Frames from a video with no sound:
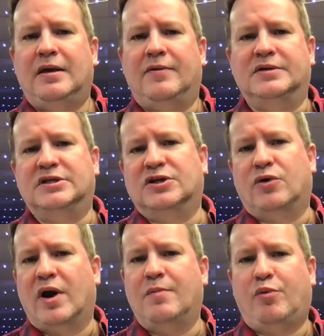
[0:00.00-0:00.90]
And this is a
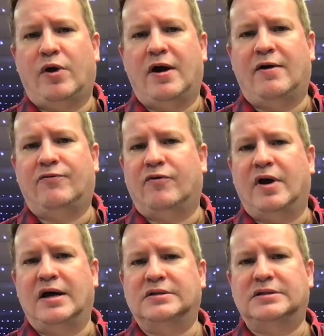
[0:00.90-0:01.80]
great prayer
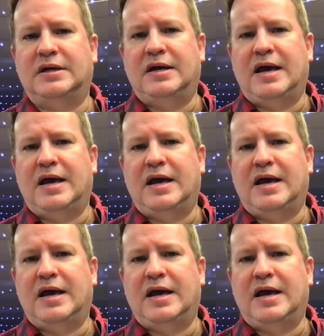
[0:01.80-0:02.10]
for us.